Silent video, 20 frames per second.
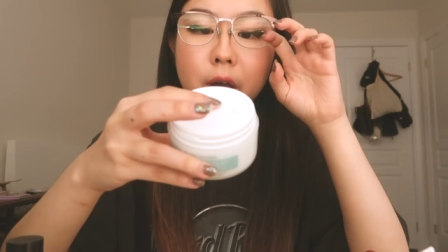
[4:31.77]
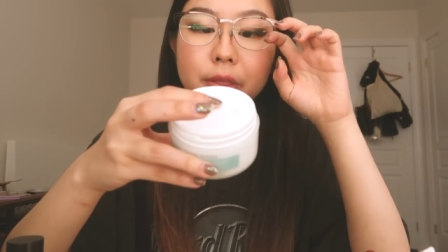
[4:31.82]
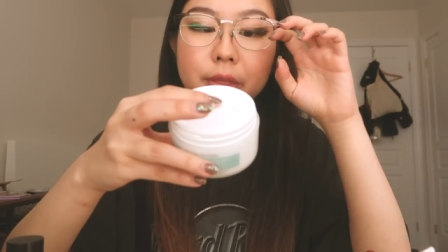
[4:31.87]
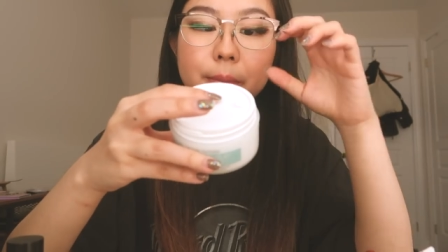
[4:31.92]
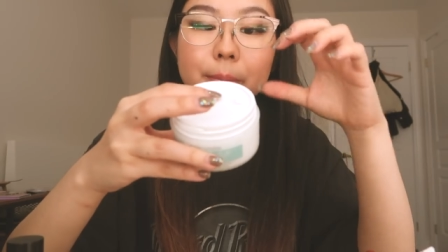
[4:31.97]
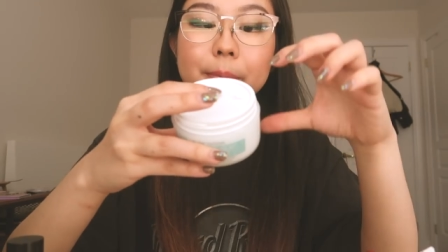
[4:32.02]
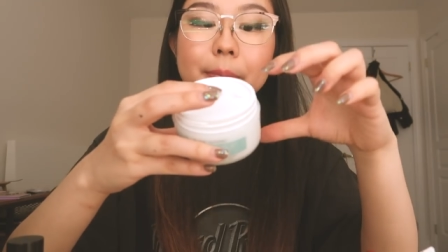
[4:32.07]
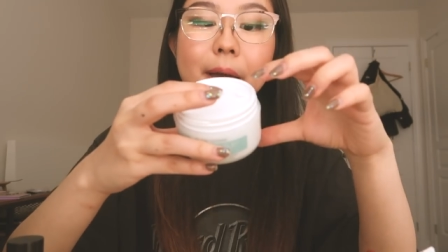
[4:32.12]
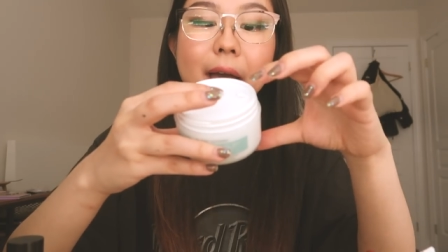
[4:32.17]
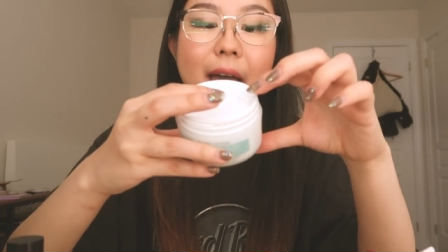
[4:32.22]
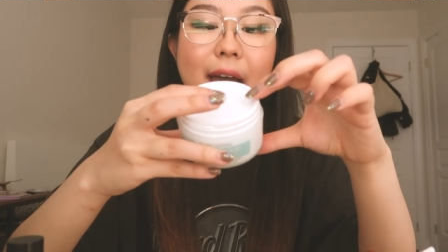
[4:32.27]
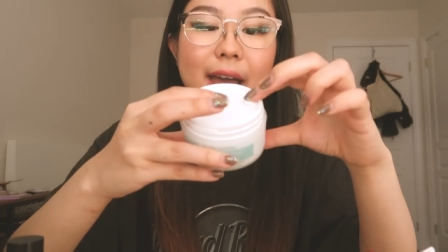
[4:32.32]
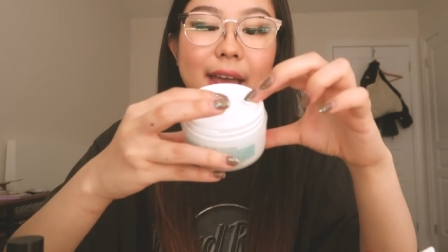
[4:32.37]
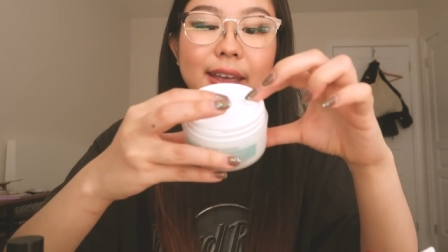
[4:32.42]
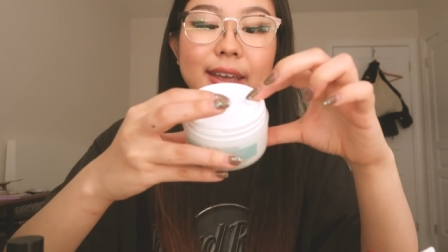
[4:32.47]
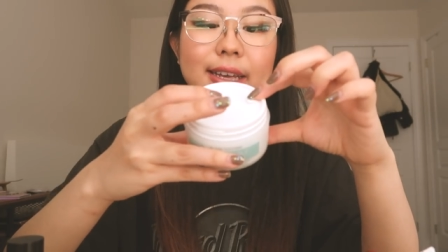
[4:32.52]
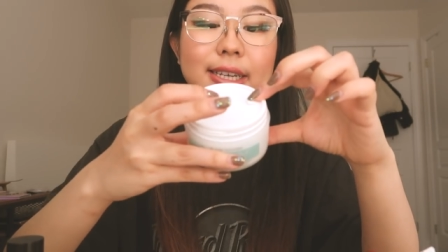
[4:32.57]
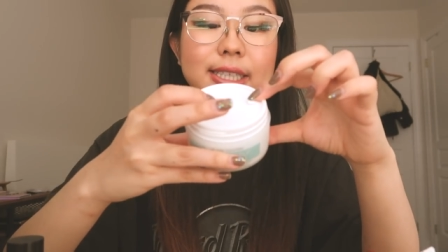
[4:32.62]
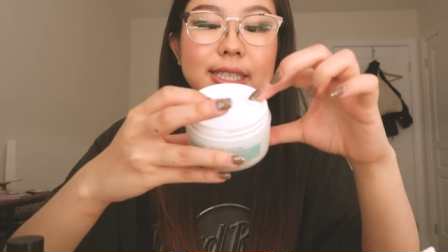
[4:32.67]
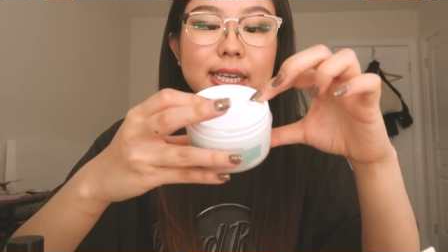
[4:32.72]
On the
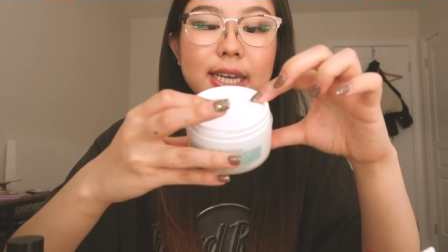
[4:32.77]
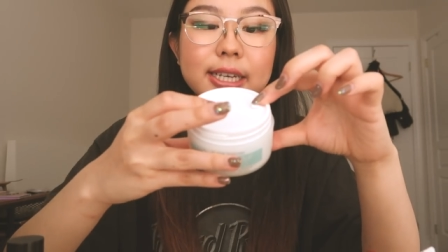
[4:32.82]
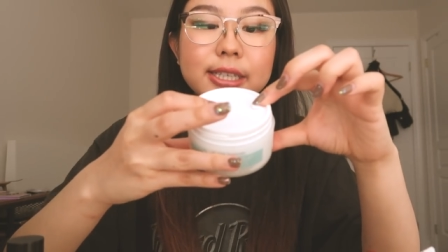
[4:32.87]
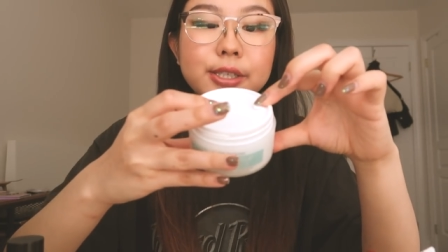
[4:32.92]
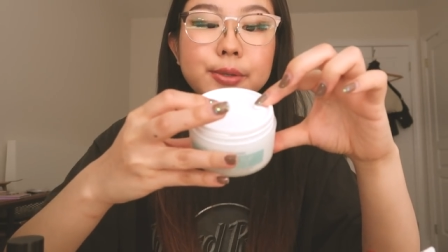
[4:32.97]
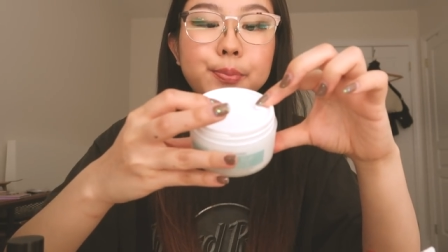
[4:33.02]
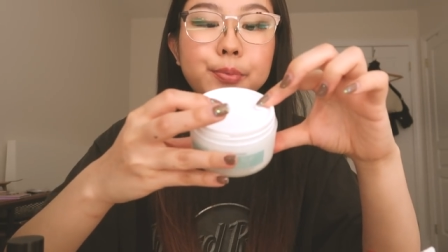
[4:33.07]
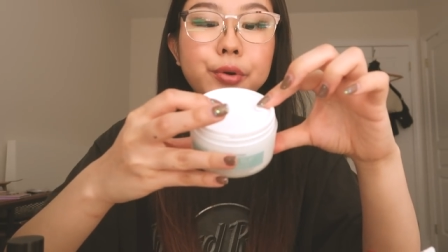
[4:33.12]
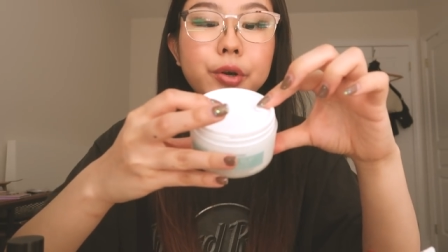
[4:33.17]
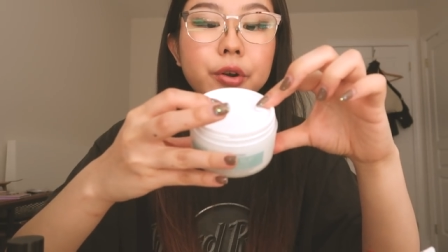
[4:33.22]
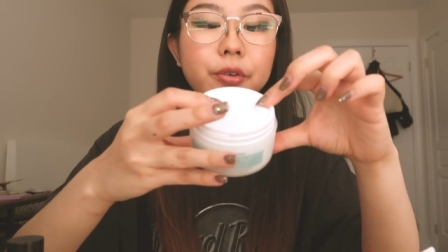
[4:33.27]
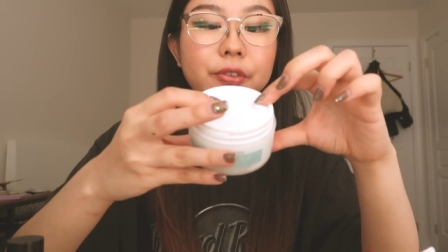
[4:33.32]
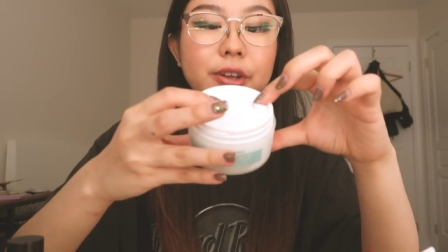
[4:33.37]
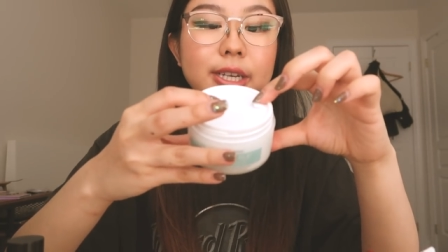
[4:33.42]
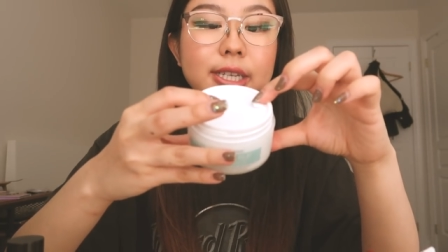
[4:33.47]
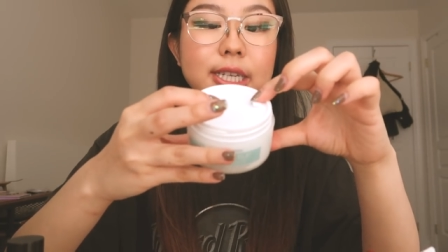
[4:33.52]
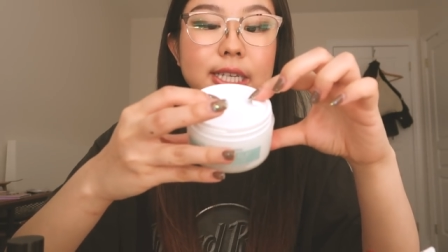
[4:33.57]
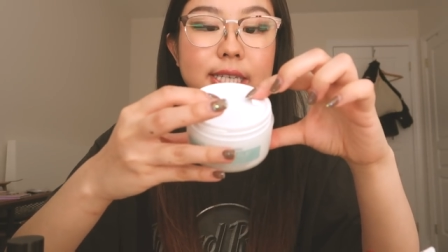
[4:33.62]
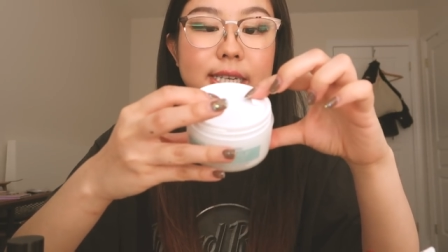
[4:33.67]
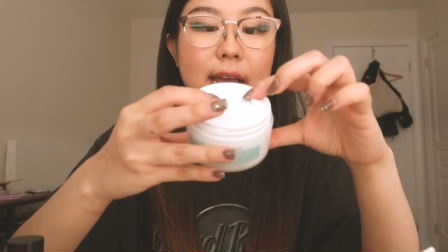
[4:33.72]
back, it says,
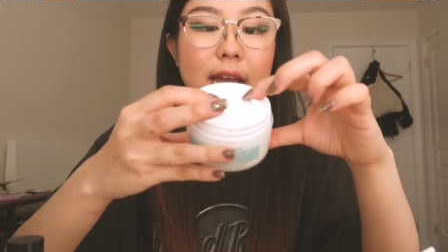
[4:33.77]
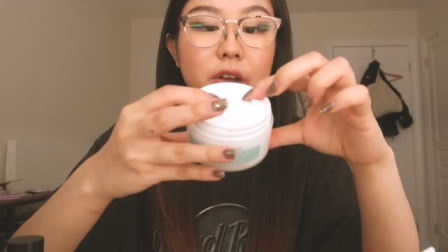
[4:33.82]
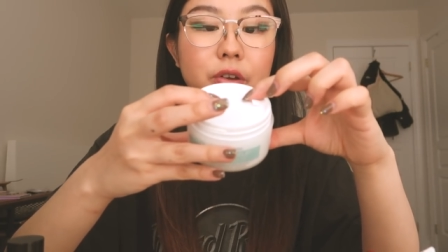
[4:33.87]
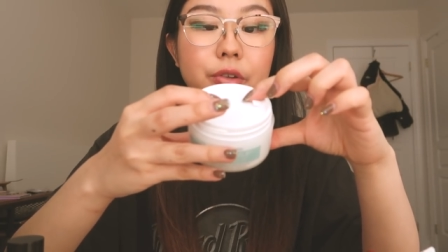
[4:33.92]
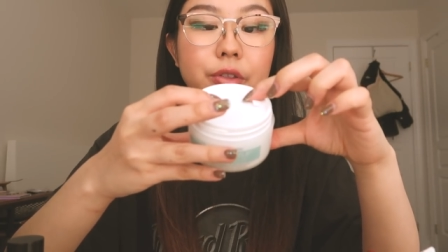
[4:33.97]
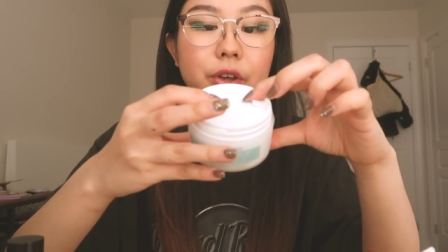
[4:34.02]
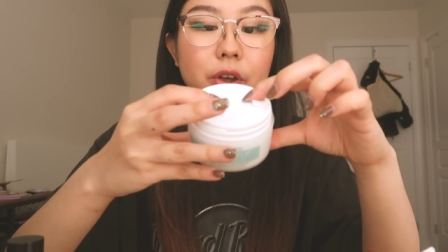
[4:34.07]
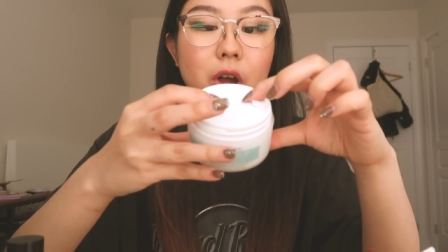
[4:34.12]
proven to tackle